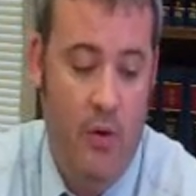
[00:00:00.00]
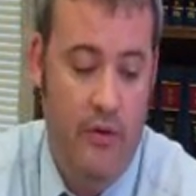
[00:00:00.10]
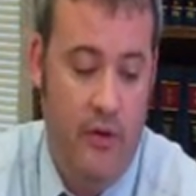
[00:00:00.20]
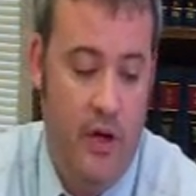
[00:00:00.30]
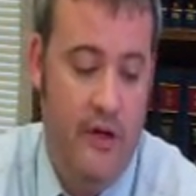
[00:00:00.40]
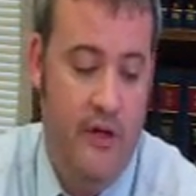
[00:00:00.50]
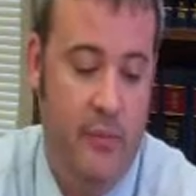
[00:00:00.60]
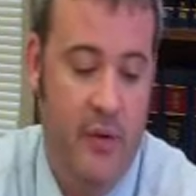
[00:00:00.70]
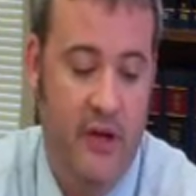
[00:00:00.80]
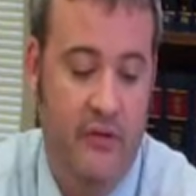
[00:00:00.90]
Whether or
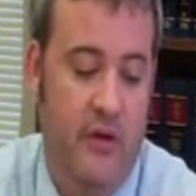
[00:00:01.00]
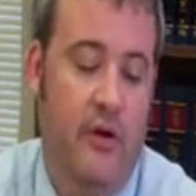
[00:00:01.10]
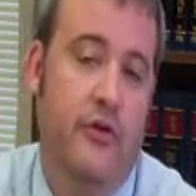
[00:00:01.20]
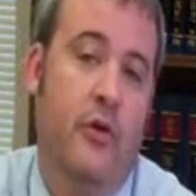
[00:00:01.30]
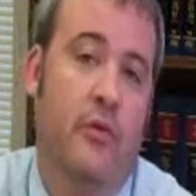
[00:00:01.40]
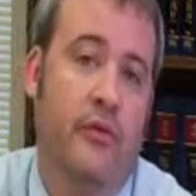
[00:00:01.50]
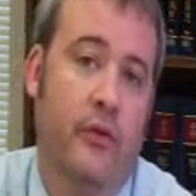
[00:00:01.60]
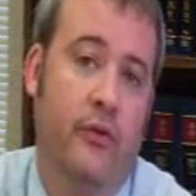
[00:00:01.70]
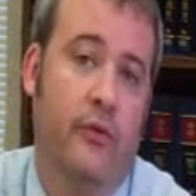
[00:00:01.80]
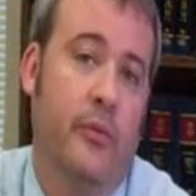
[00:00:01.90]
it's based on your
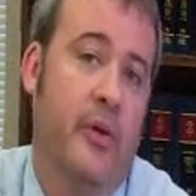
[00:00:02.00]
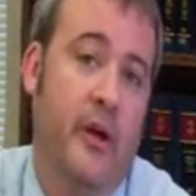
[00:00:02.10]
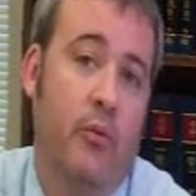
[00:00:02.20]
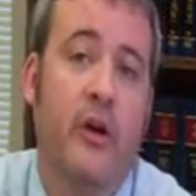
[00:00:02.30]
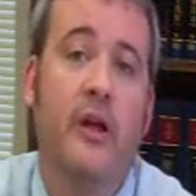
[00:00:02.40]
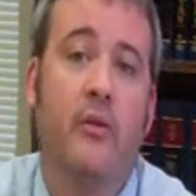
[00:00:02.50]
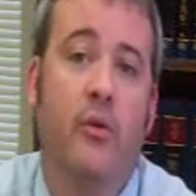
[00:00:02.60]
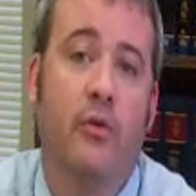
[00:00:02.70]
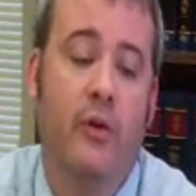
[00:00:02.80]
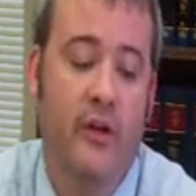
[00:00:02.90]
refusal to pay
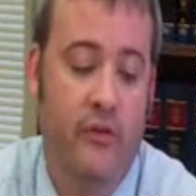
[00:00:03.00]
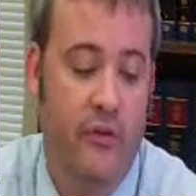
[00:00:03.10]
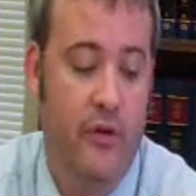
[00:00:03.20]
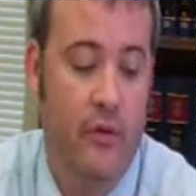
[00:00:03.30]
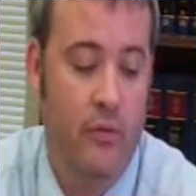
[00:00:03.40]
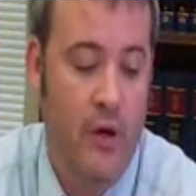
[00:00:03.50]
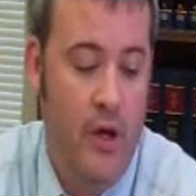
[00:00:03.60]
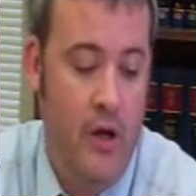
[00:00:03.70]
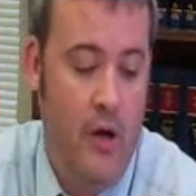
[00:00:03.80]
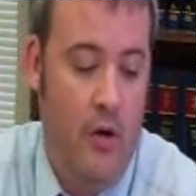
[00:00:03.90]
rent when rent is due,
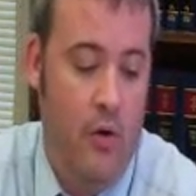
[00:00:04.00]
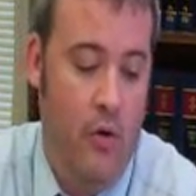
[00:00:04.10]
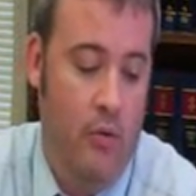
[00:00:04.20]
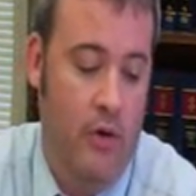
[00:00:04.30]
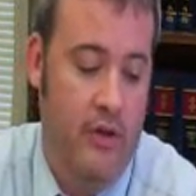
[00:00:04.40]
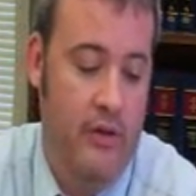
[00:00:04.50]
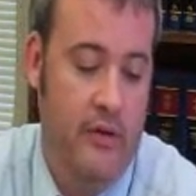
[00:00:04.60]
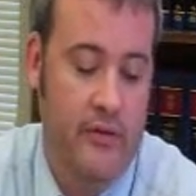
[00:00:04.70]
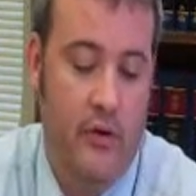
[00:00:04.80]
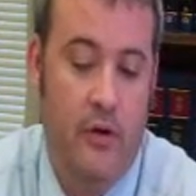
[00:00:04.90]
or whether
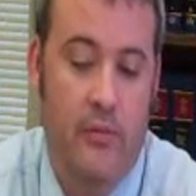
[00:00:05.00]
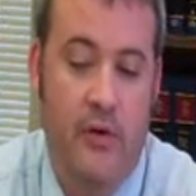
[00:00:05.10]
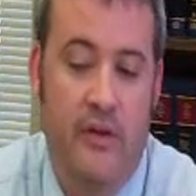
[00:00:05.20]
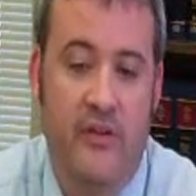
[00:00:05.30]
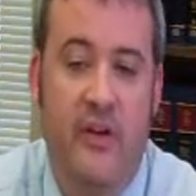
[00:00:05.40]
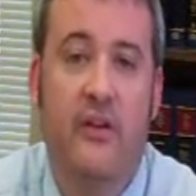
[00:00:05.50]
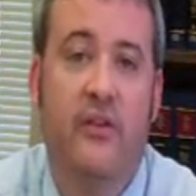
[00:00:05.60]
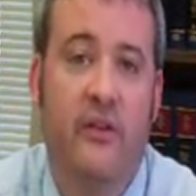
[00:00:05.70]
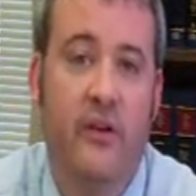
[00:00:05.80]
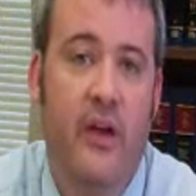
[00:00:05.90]
the term of the
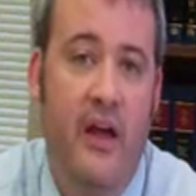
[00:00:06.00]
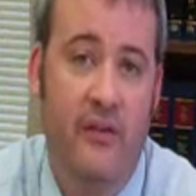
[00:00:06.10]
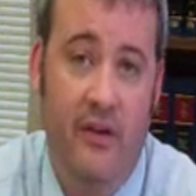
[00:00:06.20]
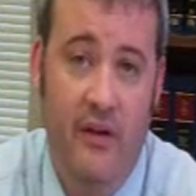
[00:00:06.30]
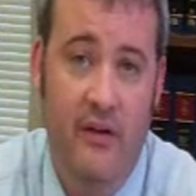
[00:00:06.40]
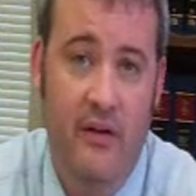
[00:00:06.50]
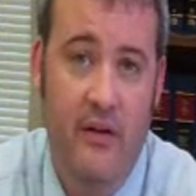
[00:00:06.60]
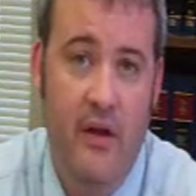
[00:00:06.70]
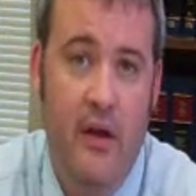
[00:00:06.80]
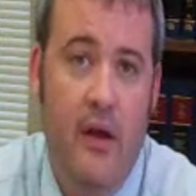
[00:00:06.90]
tenancy has
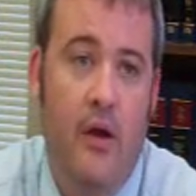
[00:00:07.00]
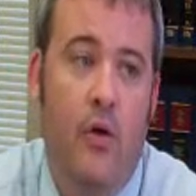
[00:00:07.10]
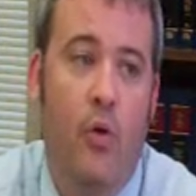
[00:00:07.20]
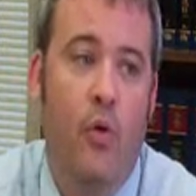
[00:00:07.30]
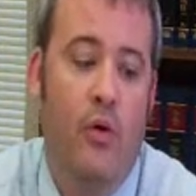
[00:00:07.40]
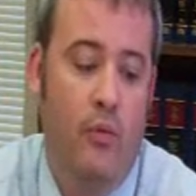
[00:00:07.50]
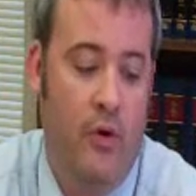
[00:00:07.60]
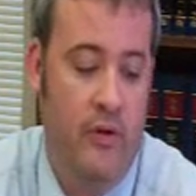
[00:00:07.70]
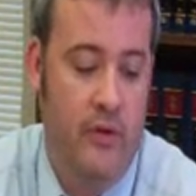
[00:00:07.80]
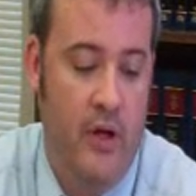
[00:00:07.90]
ended, or
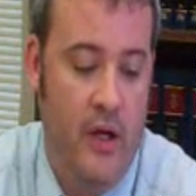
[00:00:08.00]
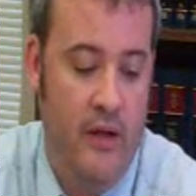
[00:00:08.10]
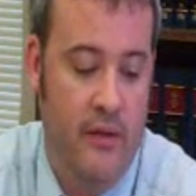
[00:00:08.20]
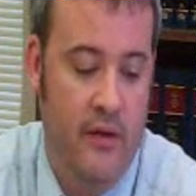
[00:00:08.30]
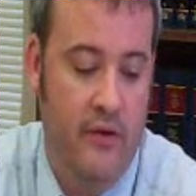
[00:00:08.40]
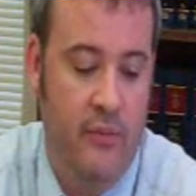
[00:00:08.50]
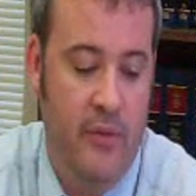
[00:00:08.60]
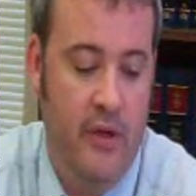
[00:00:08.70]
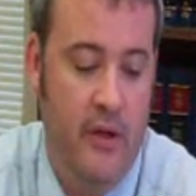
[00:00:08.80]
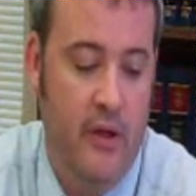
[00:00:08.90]
whether or not there's
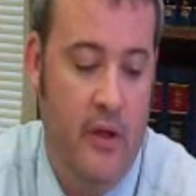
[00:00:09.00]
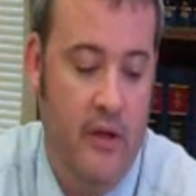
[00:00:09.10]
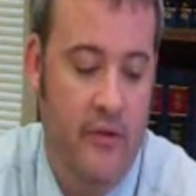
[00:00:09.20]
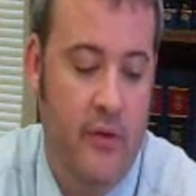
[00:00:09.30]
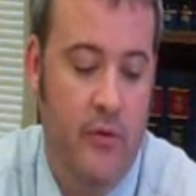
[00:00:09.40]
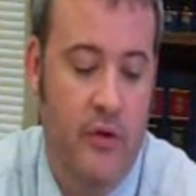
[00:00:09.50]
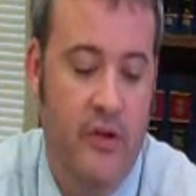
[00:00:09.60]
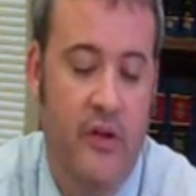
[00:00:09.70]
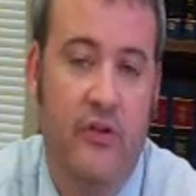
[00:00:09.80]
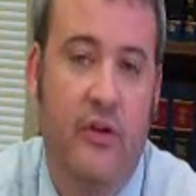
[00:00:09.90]
been a term or
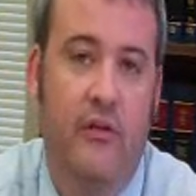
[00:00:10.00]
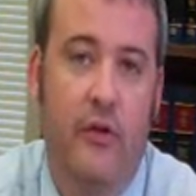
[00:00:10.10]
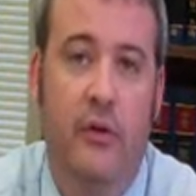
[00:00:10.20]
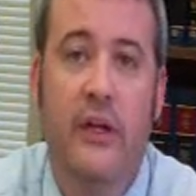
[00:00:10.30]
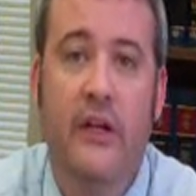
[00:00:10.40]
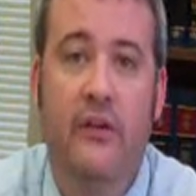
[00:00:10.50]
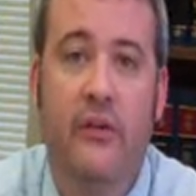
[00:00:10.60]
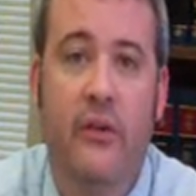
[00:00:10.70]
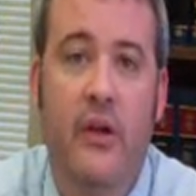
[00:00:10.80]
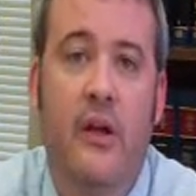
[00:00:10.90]
condition of your
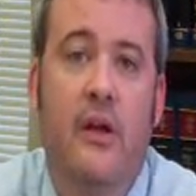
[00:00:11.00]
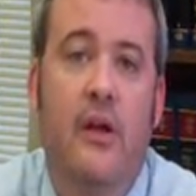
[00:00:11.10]
lease